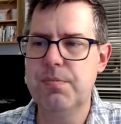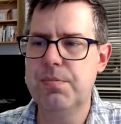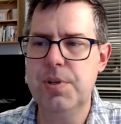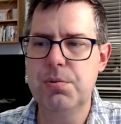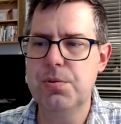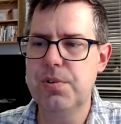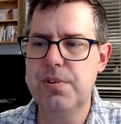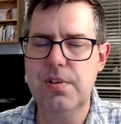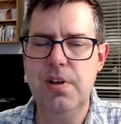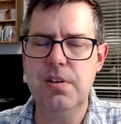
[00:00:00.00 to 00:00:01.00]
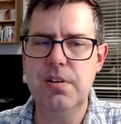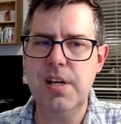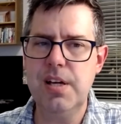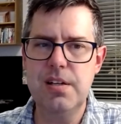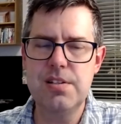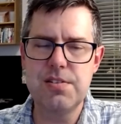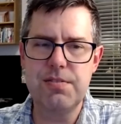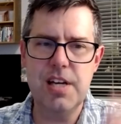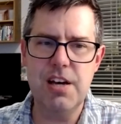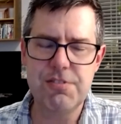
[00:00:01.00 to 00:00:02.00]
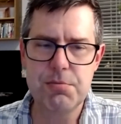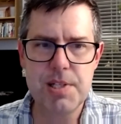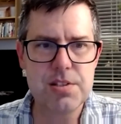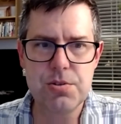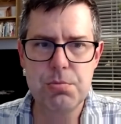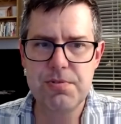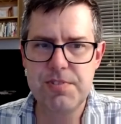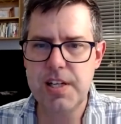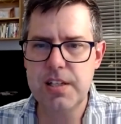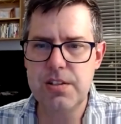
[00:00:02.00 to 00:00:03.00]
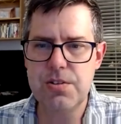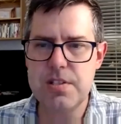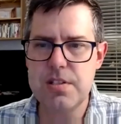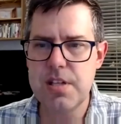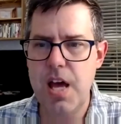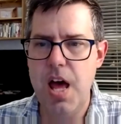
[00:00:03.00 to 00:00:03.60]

people with all kinds of the alphabet soup of diagnoses.